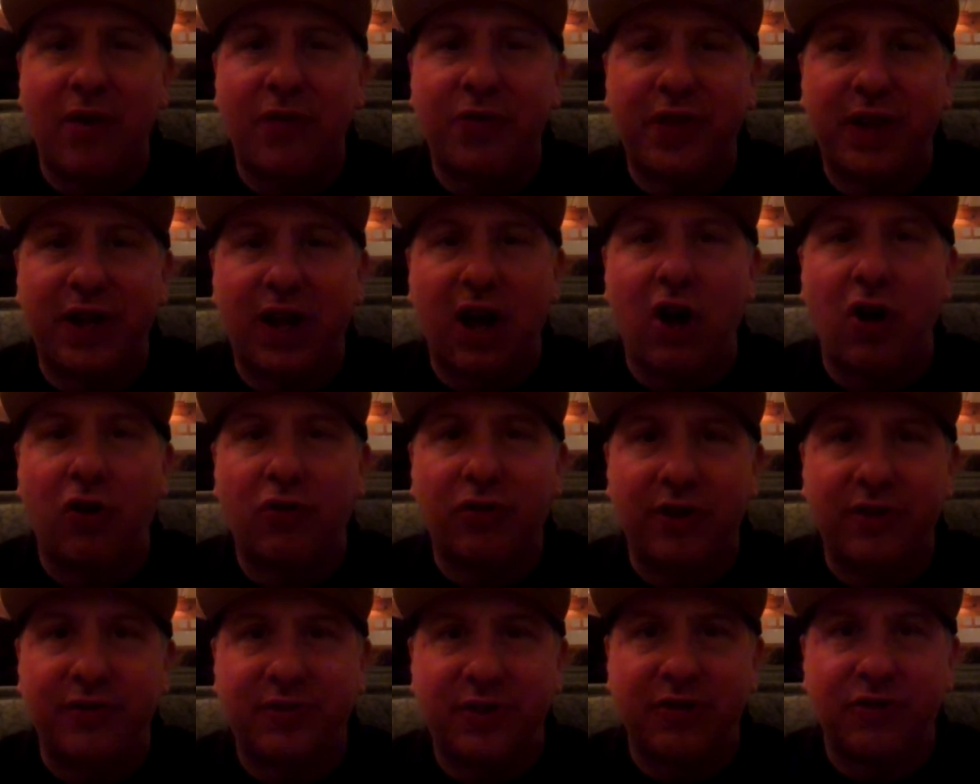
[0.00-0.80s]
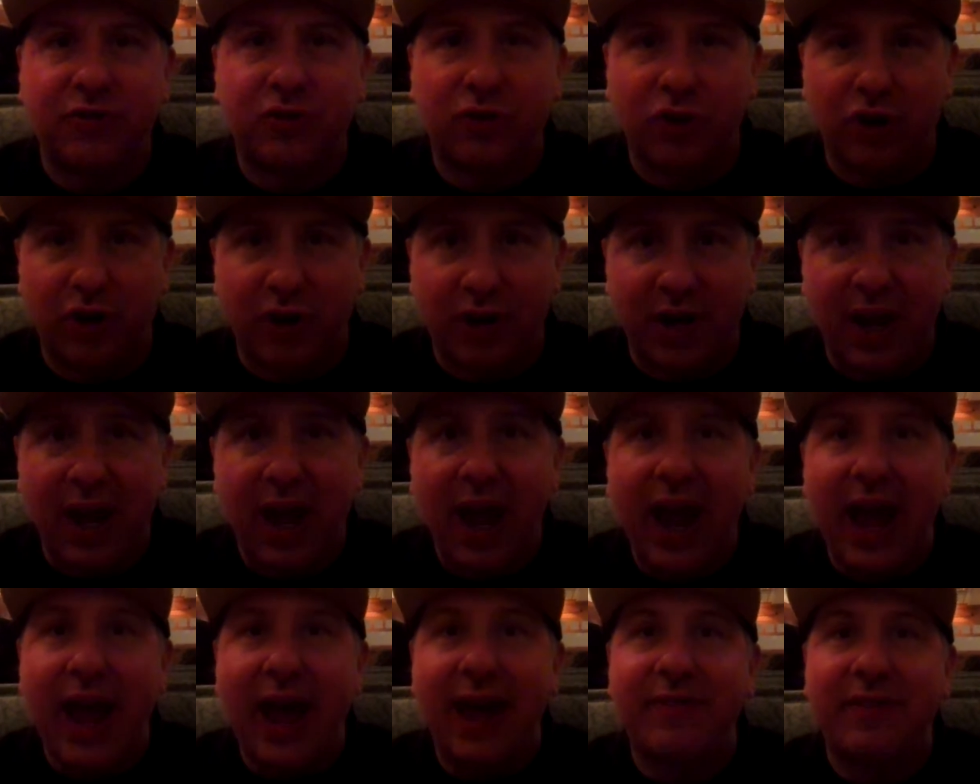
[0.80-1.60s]
think Oakland's as good
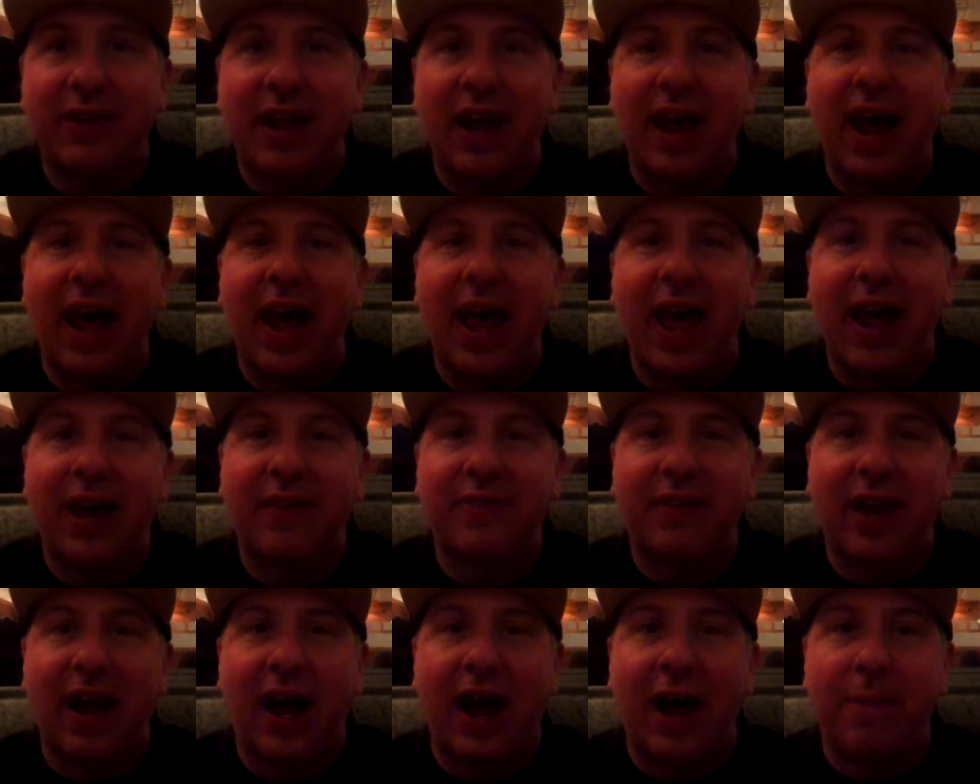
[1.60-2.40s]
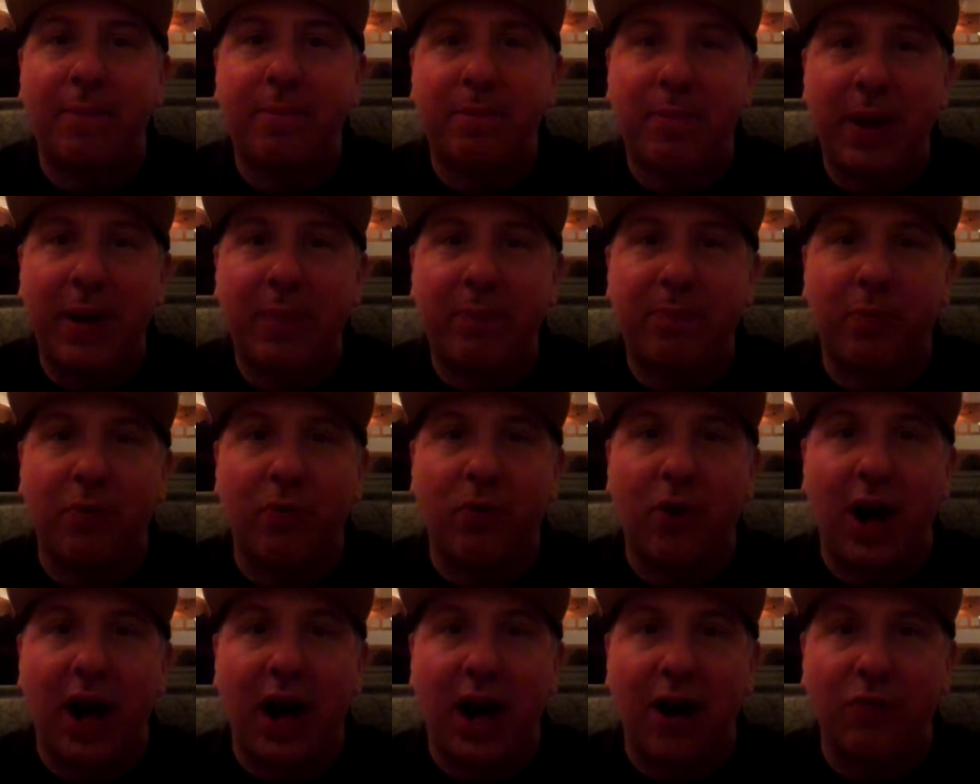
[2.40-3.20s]
as
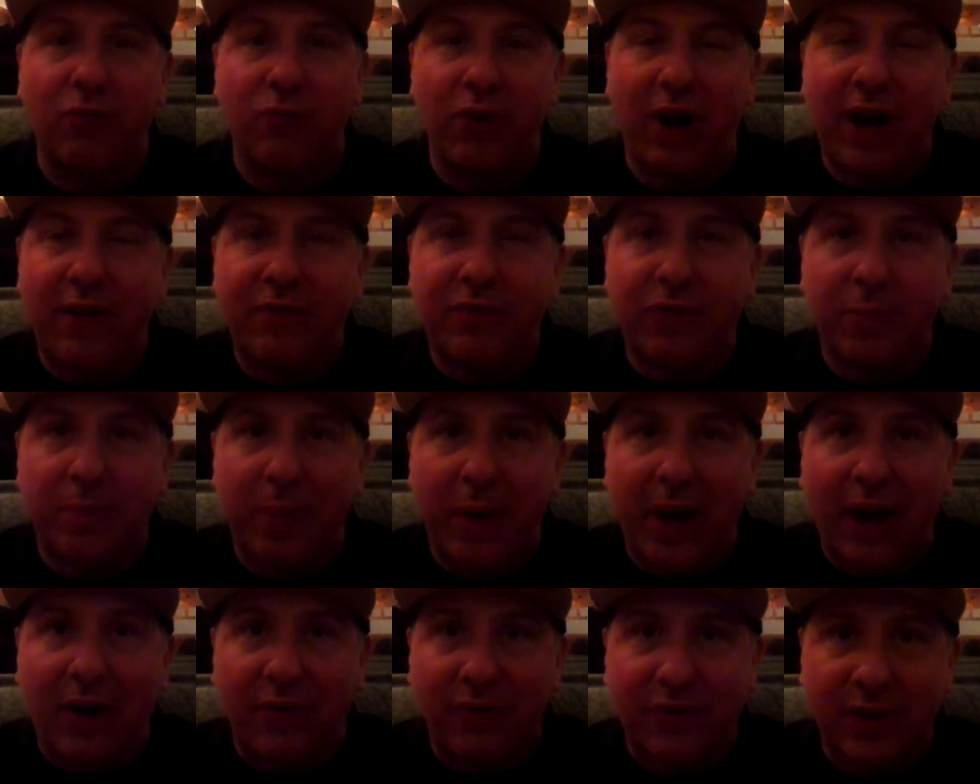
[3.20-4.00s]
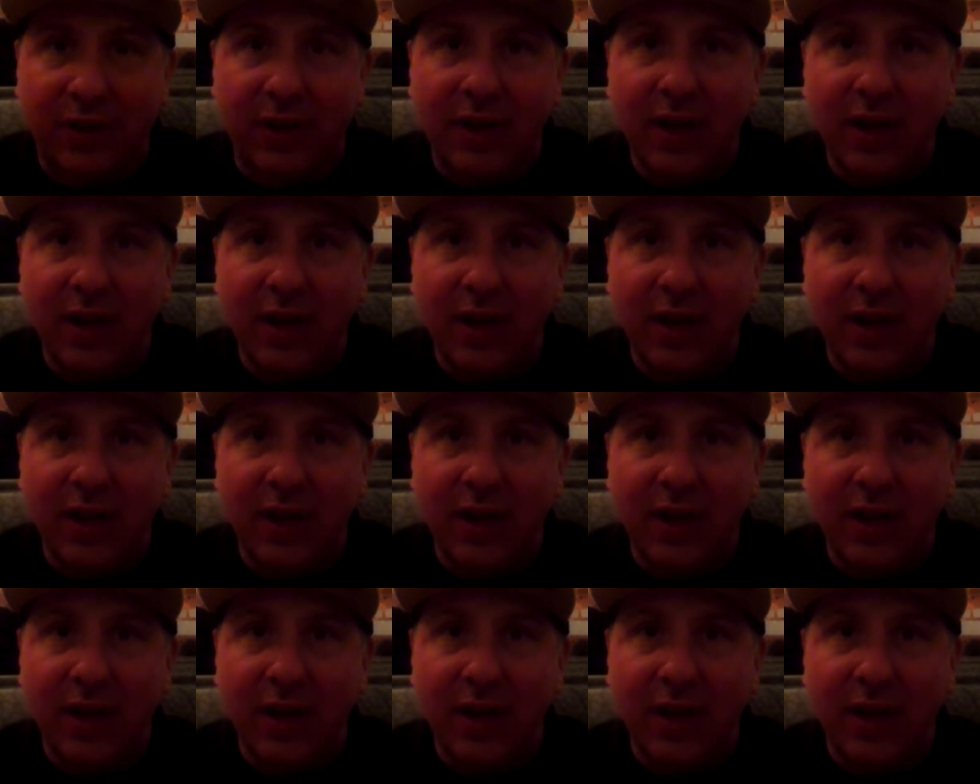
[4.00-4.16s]
people raved about.